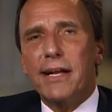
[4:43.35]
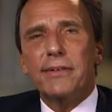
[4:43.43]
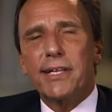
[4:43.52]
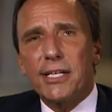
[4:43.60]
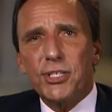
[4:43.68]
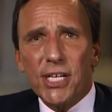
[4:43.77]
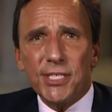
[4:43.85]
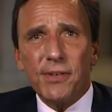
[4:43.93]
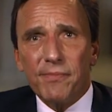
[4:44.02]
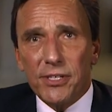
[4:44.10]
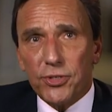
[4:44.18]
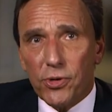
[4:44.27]

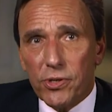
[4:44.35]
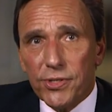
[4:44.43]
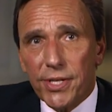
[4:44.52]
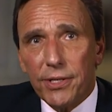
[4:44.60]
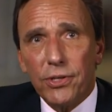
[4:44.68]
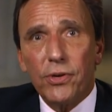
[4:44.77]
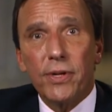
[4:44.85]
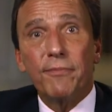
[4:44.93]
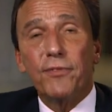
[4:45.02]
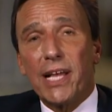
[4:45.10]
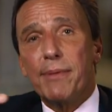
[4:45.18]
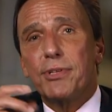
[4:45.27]
Digestive disorders include
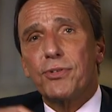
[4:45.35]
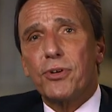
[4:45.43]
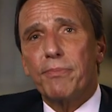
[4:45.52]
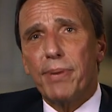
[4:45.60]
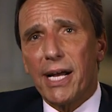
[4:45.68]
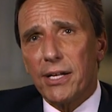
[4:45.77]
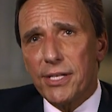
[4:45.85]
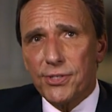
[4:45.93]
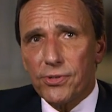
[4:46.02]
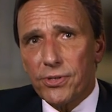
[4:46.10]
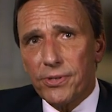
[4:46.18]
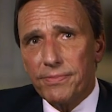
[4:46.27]
inflammatory bowel
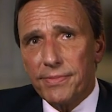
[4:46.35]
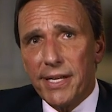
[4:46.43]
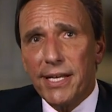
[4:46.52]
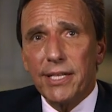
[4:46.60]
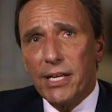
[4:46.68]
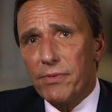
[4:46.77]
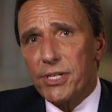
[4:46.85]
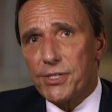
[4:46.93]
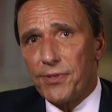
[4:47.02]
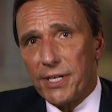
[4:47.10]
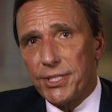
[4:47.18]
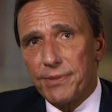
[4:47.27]
disorder and liver
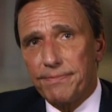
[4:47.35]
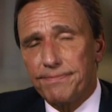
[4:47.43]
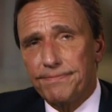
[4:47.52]
dysfunction.